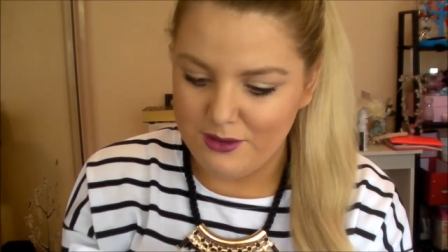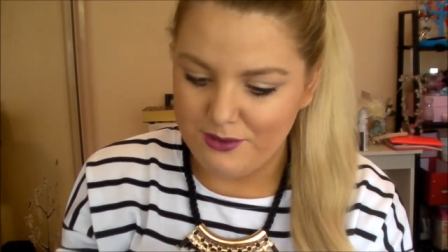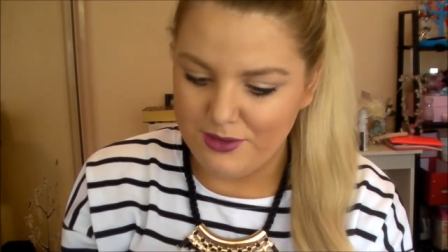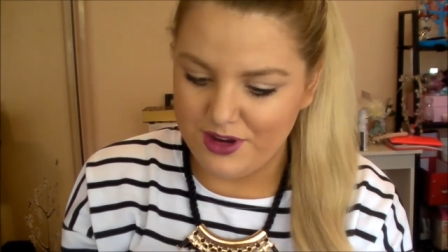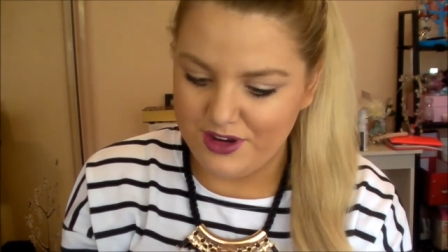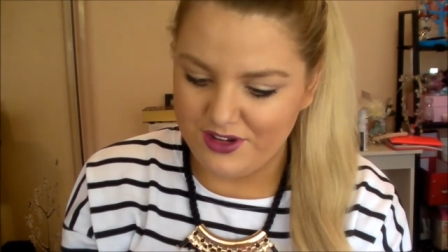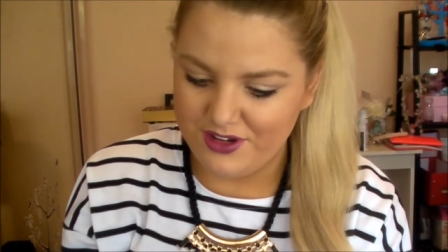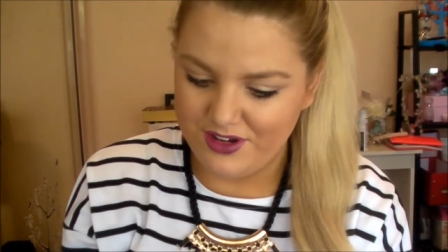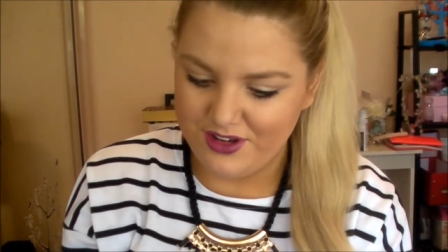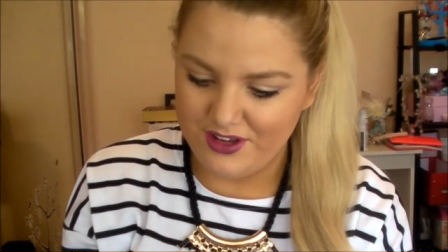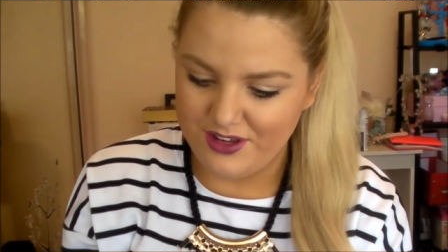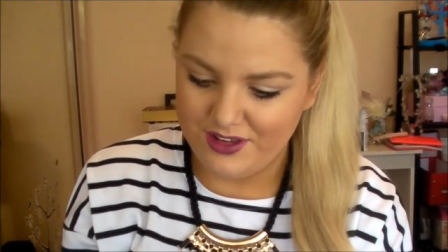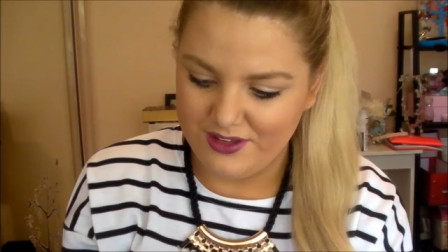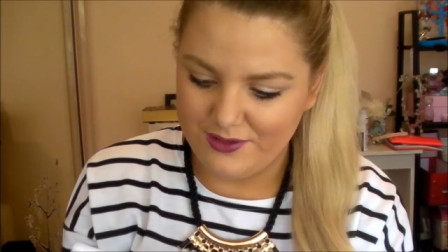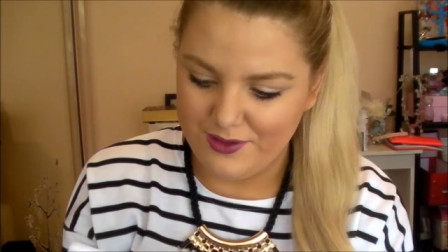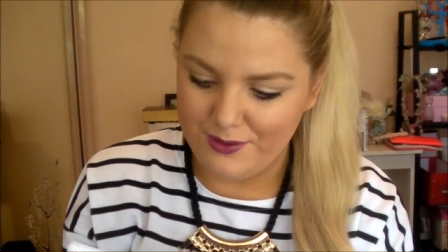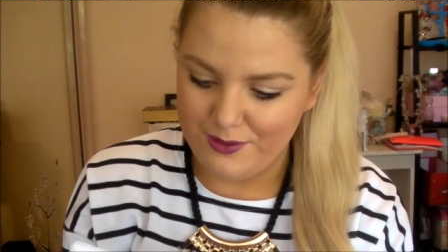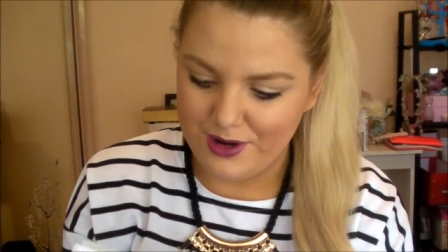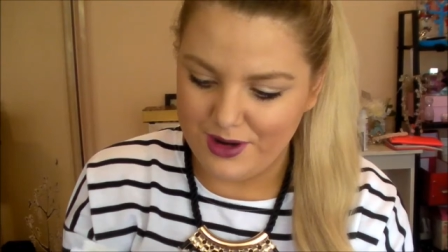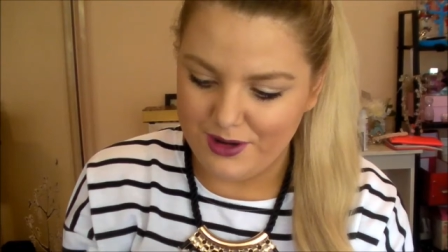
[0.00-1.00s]
pictures
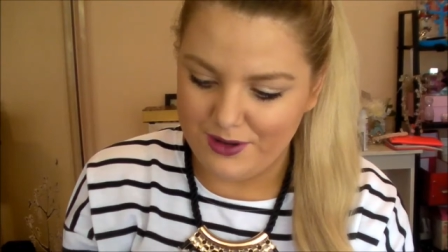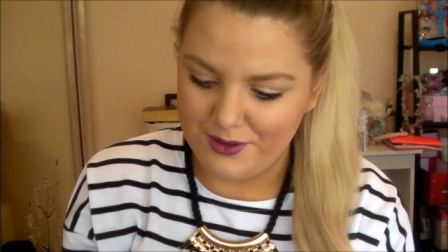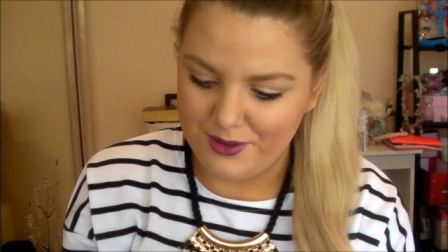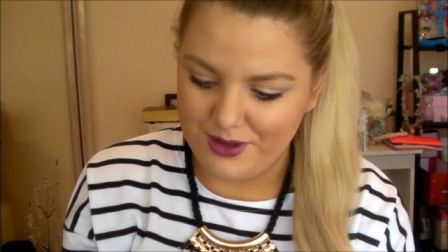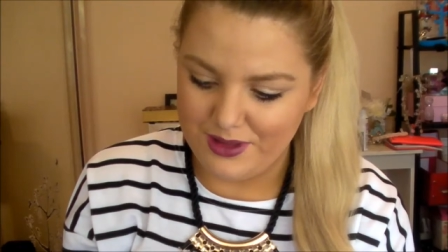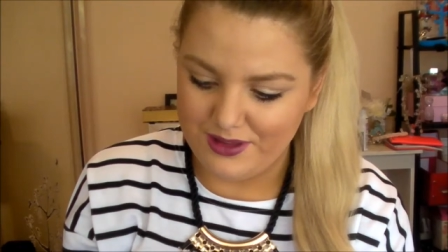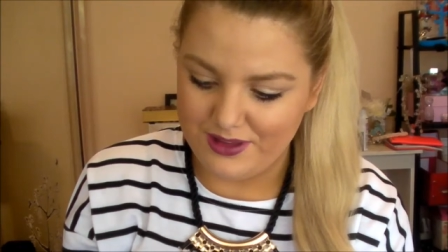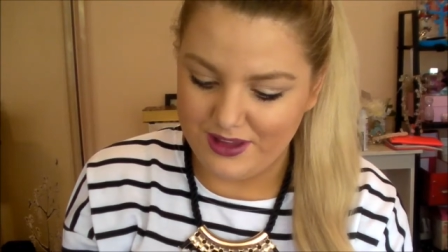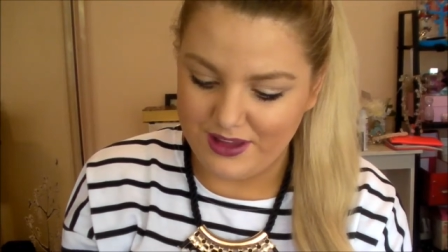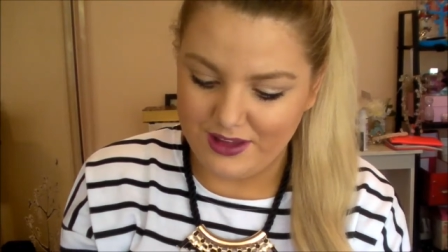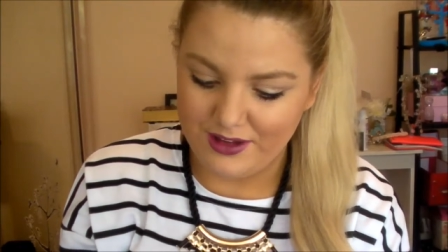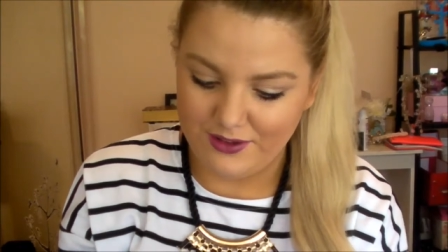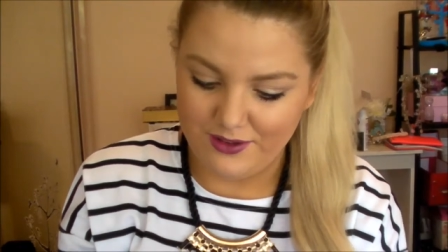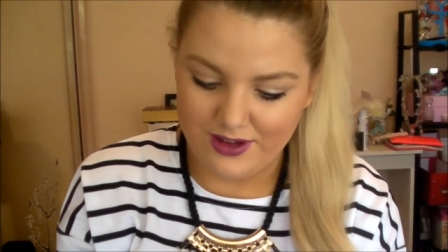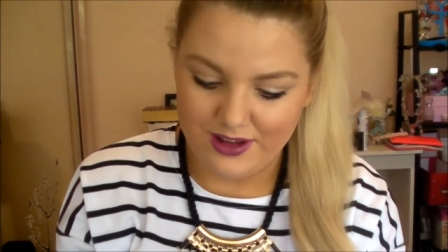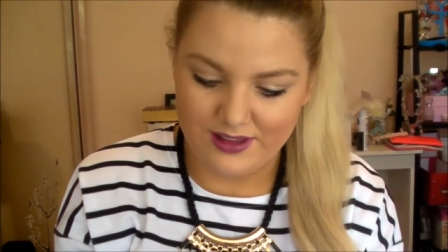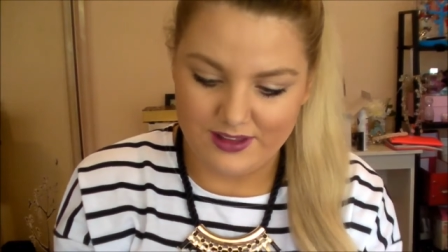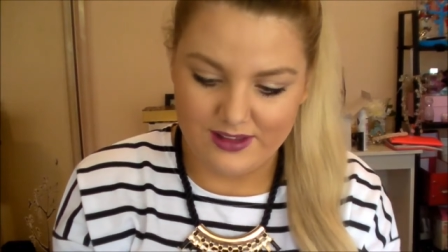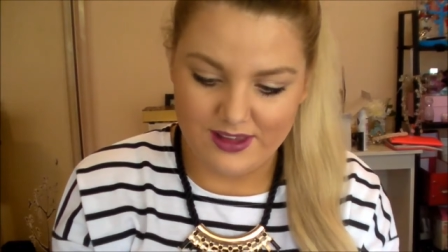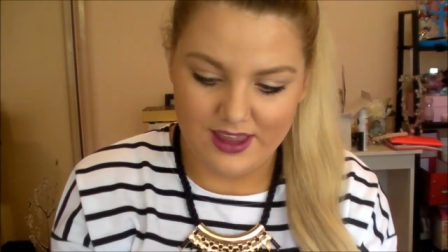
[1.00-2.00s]
from when I was in
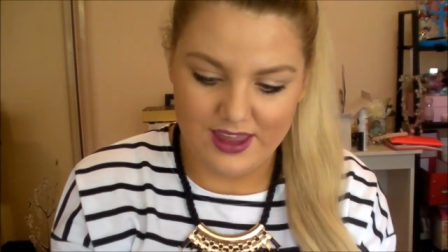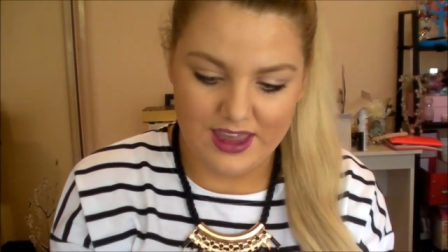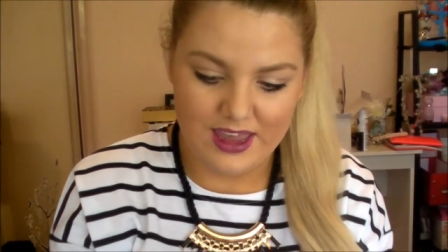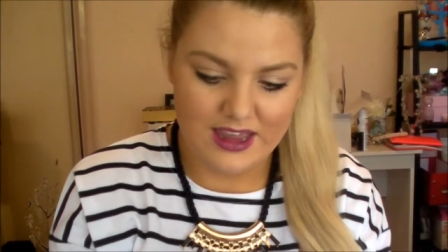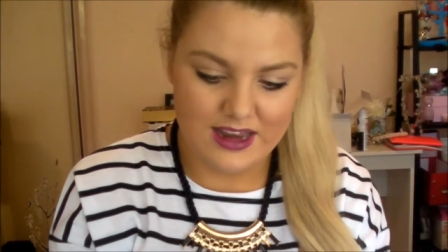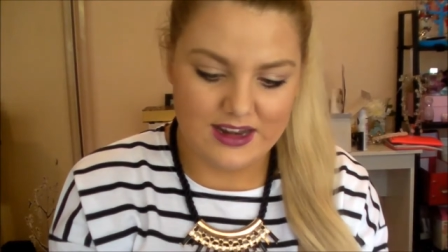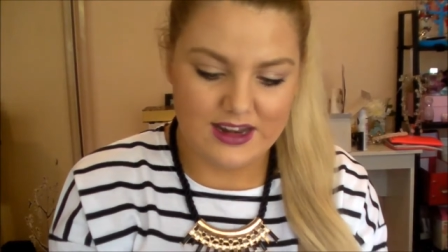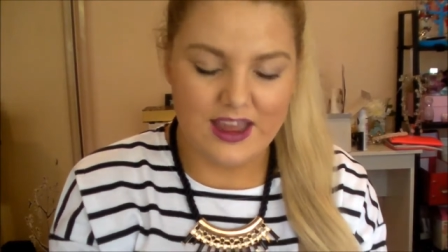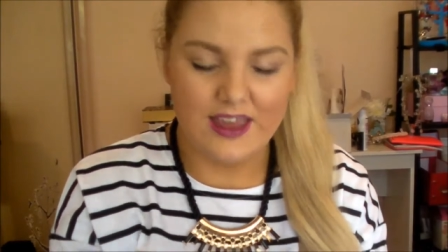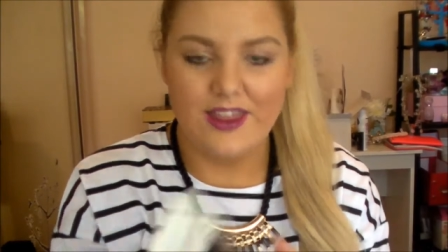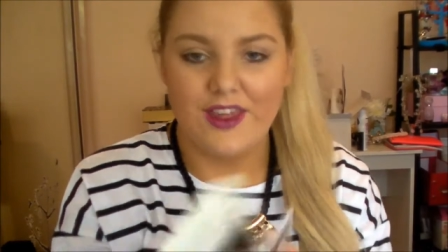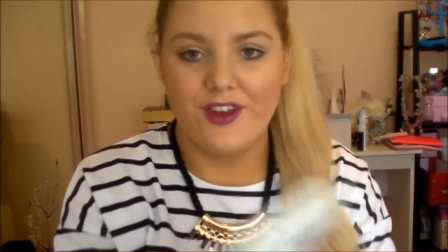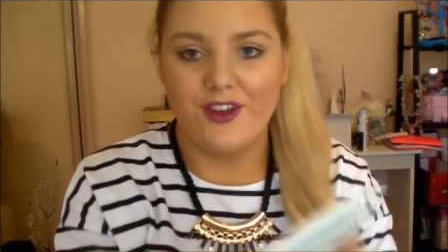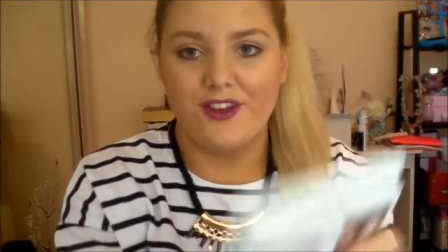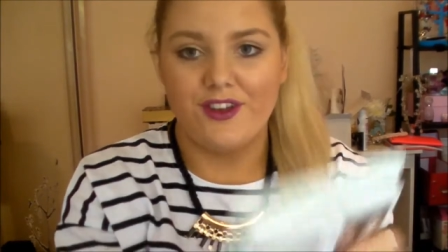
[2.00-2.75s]
Queensland, and then